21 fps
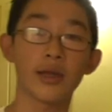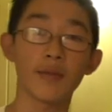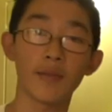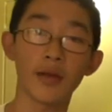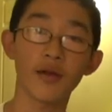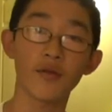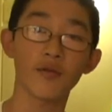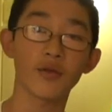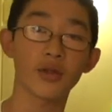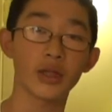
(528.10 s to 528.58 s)

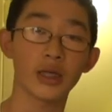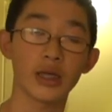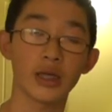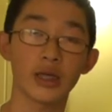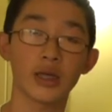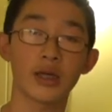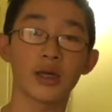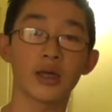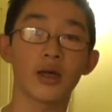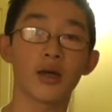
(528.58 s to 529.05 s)
name
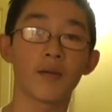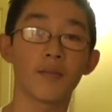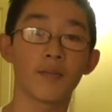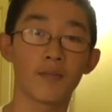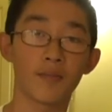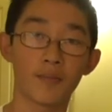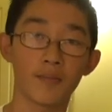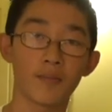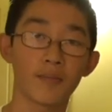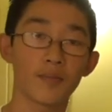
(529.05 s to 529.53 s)
everything,
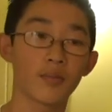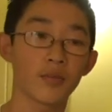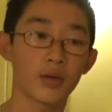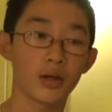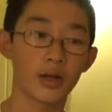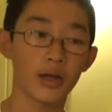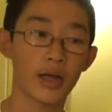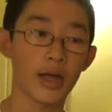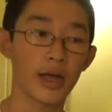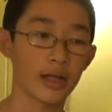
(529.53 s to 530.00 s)

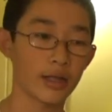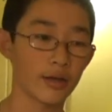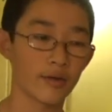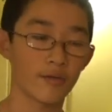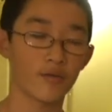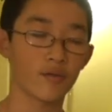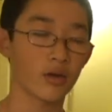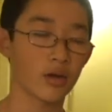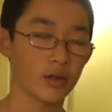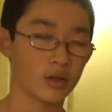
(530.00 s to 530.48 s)

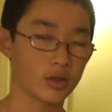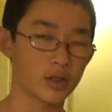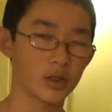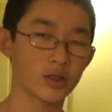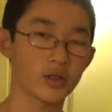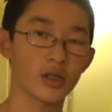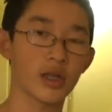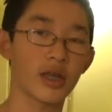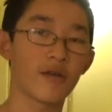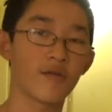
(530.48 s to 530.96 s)
and
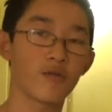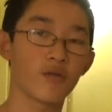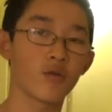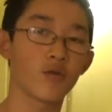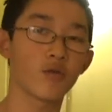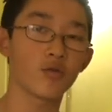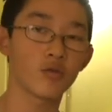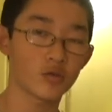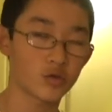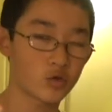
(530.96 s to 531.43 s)
just if
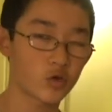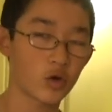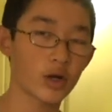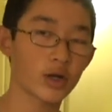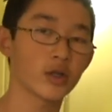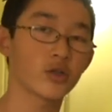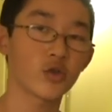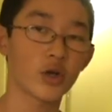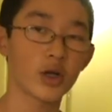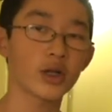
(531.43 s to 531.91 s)
you
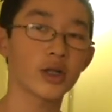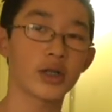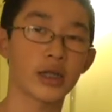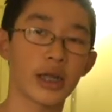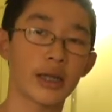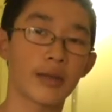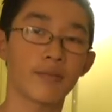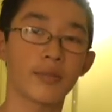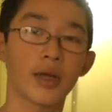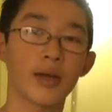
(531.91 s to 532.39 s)
try to
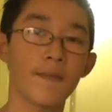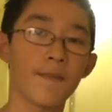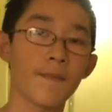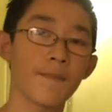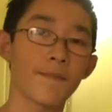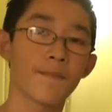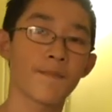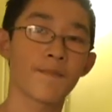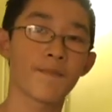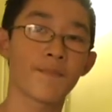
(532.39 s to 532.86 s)
name
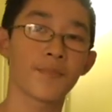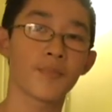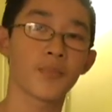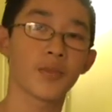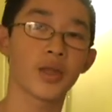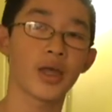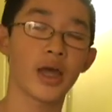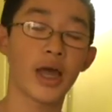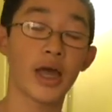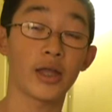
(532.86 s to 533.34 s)
them,
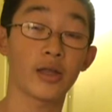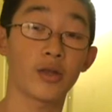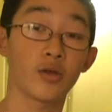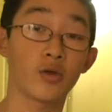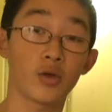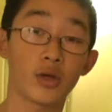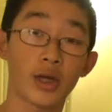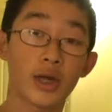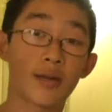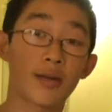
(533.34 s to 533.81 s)
and
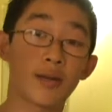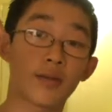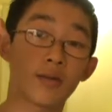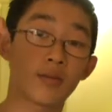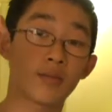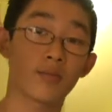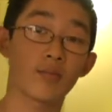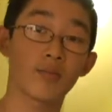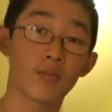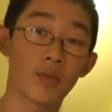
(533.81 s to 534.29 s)
you
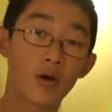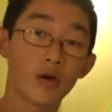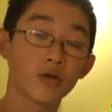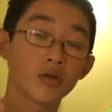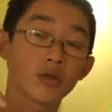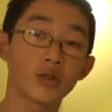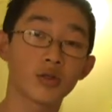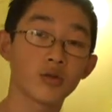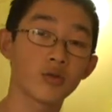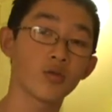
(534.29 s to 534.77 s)
can
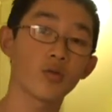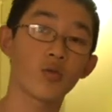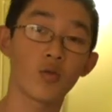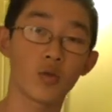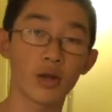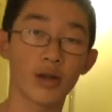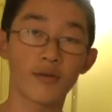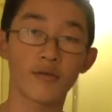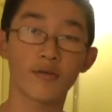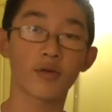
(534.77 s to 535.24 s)
post
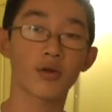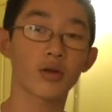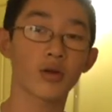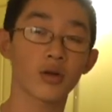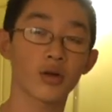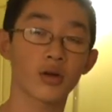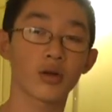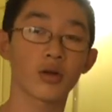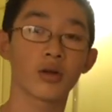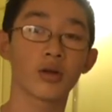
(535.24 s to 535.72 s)

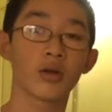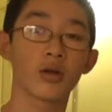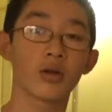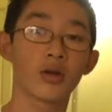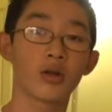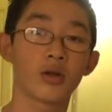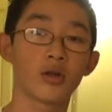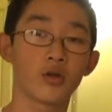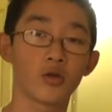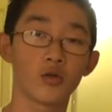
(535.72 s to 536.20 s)
whatever
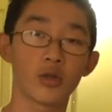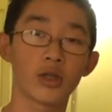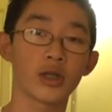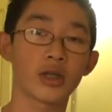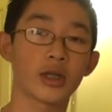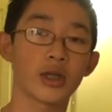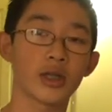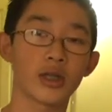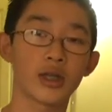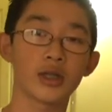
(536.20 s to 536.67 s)
you
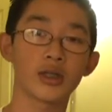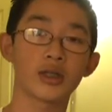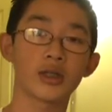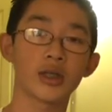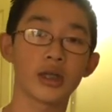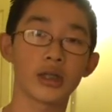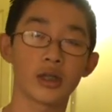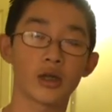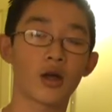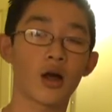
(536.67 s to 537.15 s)
think it
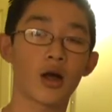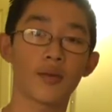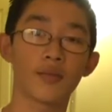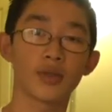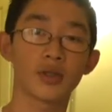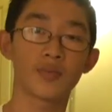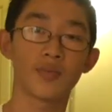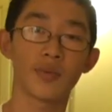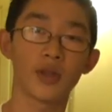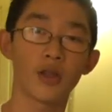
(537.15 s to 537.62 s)
is in the
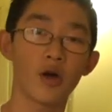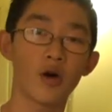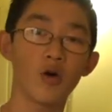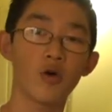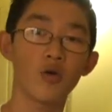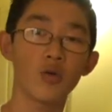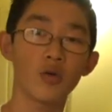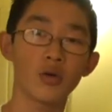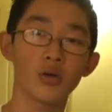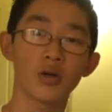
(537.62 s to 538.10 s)
comments
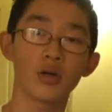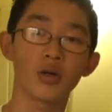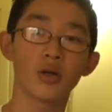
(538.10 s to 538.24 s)
below.